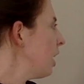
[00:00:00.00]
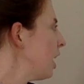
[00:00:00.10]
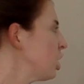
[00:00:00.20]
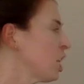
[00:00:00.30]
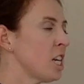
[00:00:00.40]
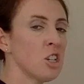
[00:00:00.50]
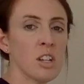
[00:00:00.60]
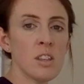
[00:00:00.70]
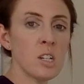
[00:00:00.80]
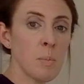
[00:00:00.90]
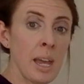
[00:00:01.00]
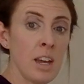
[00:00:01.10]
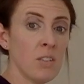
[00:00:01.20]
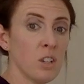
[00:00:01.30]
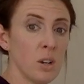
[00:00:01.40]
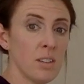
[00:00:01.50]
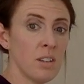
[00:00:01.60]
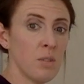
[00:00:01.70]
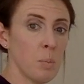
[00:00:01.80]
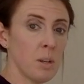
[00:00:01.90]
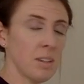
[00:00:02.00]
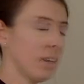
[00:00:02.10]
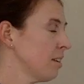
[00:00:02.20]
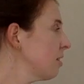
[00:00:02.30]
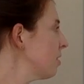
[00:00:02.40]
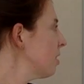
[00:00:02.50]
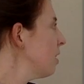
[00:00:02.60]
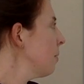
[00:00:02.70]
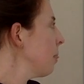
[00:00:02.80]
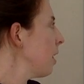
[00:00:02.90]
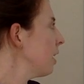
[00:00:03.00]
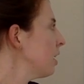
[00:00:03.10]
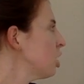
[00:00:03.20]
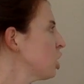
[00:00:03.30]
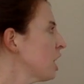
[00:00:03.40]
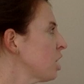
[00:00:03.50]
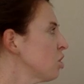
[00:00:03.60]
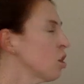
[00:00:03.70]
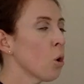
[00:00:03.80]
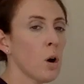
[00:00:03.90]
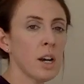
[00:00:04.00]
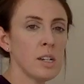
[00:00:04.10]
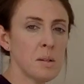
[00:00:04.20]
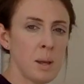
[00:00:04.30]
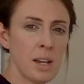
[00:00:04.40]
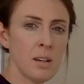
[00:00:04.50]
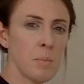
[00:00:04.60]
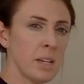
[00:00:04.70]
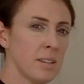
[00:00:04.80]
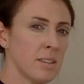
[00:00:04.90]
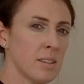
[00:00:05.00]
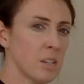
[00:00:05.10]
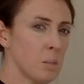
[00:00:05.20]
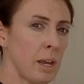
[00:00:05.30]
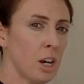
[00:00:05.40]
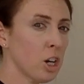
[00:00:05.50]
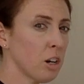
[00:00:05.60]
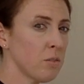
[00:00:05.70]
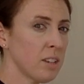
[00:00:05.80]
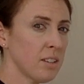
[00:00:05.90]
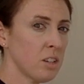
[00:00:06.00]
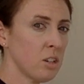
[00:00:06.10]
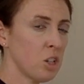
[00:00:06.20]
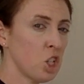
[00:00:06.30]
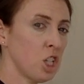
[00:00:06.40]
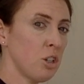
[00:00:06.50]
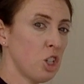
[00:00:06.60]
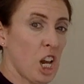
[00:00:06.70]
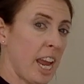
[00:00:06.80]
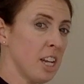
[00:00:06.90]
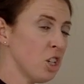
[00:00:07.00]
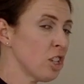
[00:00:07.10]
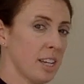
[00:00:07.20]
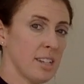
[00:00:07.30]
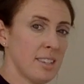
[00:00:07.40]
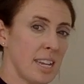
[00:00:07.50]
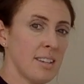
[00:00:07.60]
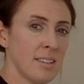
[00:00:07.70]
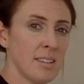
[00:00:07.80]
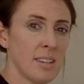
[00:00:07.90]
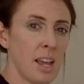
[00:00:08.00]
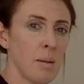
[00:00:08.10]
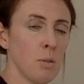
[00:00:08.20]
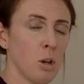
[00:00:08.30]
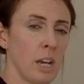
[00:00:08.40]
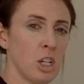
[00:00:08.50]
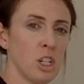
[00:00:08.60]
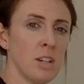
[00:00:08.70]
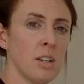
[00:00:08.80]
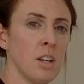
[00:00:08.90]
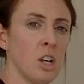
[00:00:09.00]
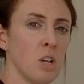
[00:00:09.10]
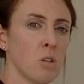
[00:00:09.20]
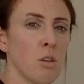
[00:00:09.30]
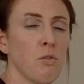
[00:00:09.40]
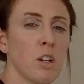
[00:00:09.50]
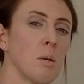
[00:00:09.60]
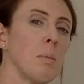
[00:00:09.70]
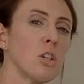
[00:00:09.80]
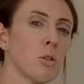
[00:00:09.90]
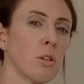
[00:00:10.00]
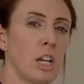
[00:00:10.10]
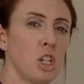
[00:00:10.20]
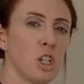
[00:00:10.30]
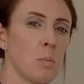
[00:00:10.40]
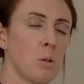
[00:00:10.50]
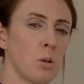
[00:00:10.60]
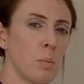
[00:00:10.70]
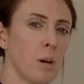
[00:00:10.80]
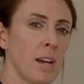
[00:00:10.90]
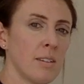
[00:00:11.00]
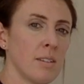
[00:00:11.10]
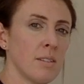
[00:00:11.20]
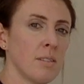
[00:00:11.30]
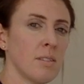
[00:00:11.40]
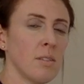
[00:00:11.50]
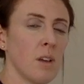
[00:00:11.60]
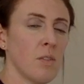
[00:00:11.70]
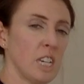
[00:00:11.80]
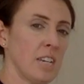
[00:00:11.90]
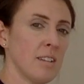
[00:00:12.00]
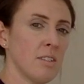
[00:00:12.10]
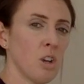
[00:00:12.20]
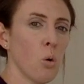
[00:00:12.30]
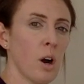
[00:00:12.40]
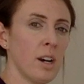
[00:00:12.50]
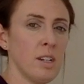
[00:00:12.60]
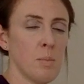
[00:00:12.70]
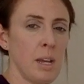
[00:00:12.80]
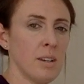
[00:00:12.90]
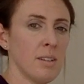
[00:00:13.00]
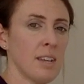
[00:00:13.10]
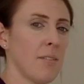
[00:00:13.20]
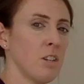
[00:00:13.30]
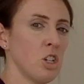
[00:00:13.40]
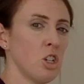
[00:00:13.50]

a change in the demand for USC football tickets. Again, a change in the quantity demanded means the demand curve doesn't change, like it stays in the same location. So the fundamental relationship between prices of tickets and quantity demanded haven't